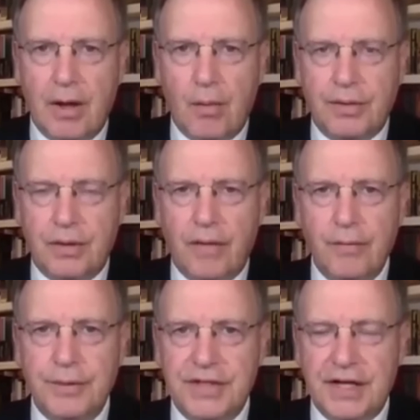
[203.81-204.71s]
When the
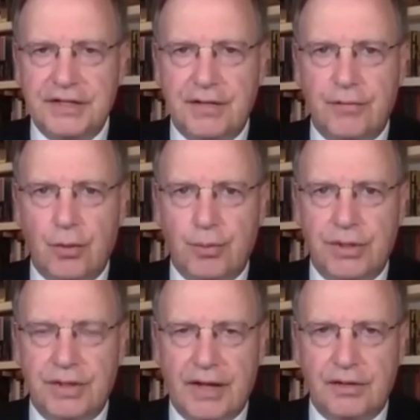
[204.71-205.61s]
government's asking for a
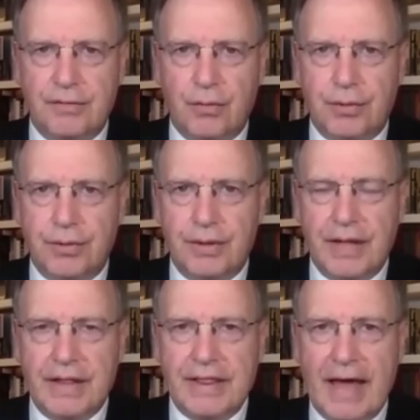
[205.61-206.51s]
protective order,
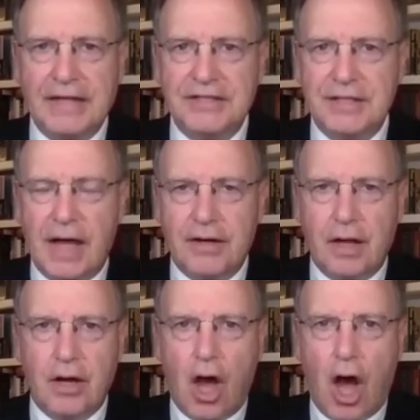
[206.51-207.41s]
that is not
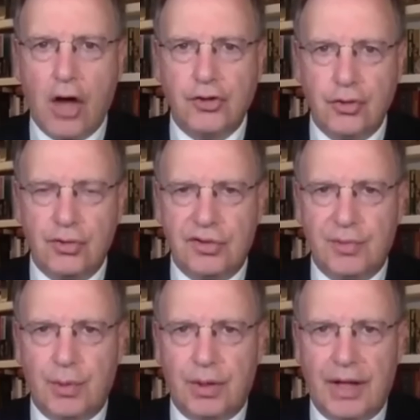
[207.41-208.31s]
an
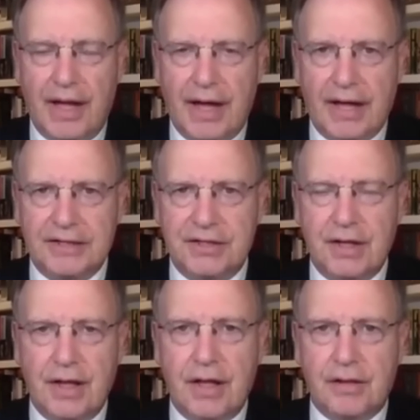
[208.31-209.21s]
unusual ask.